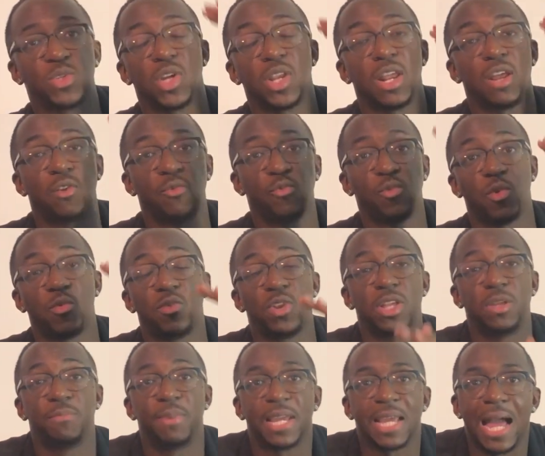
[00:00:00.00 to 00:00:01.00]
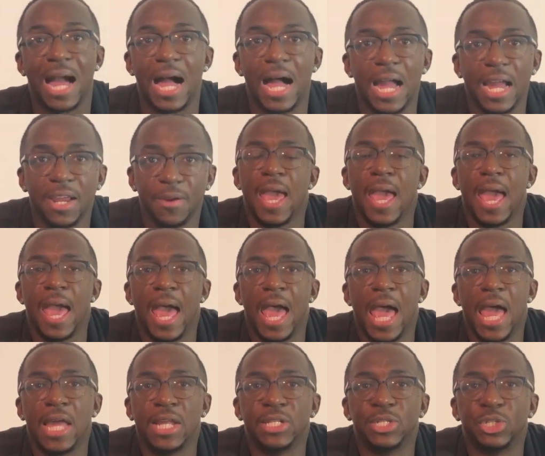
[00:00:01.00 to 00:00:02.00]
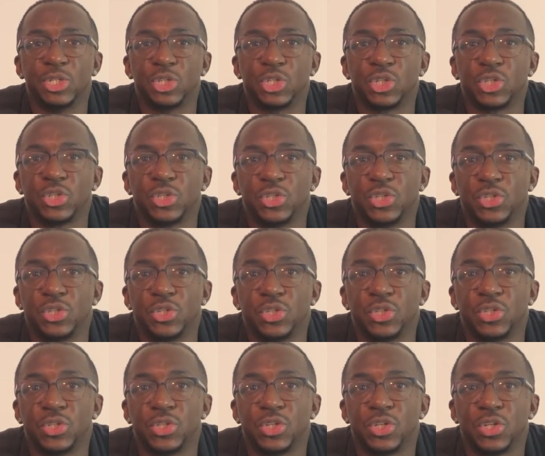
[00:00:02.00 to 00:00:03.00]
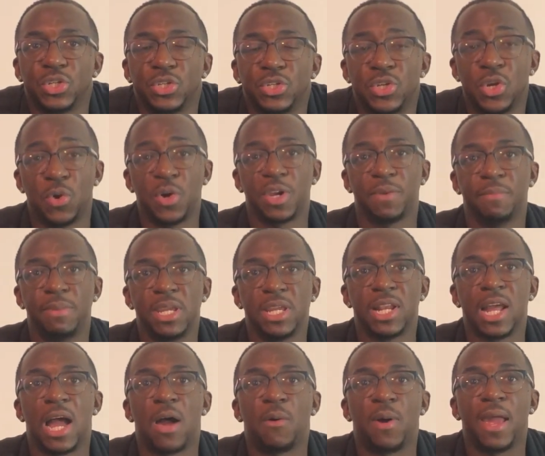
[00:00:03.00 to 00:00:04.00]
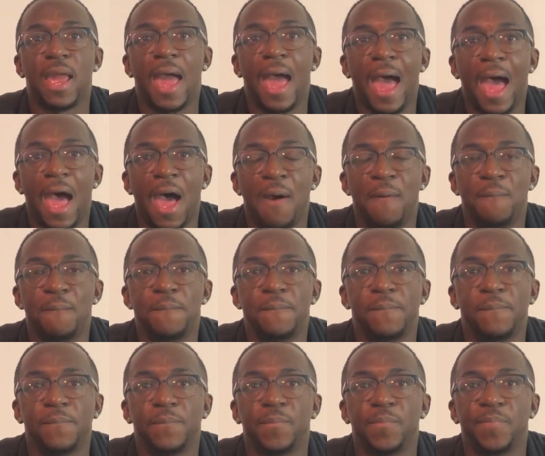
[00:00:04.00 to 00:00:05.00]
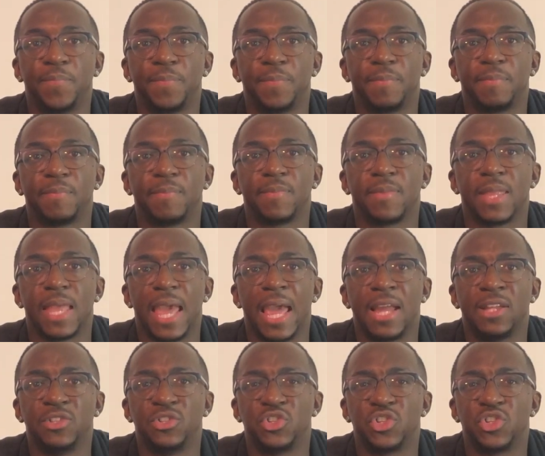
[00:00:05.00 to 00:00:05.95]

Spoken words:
a really big high. And knowing me and how I am, and